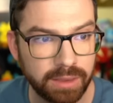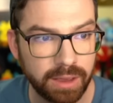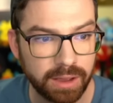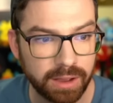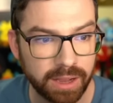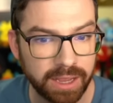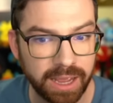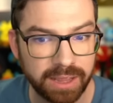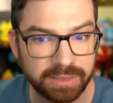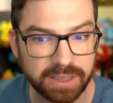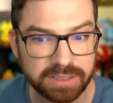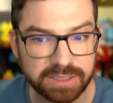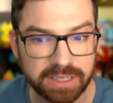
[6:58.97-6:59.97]
Yeah, I
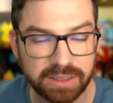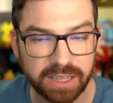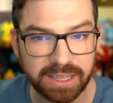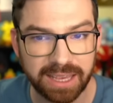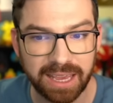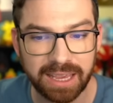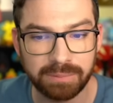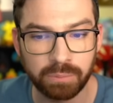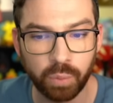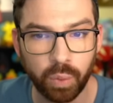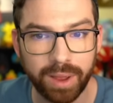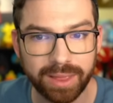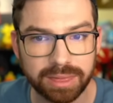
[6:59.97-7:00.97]
had this. It like
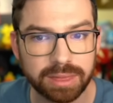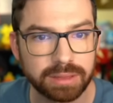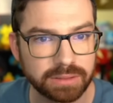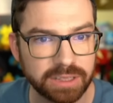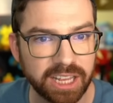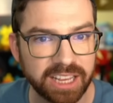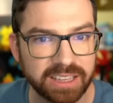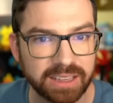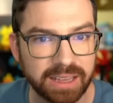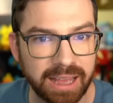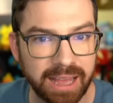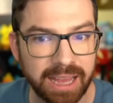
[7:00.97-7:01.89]
came with like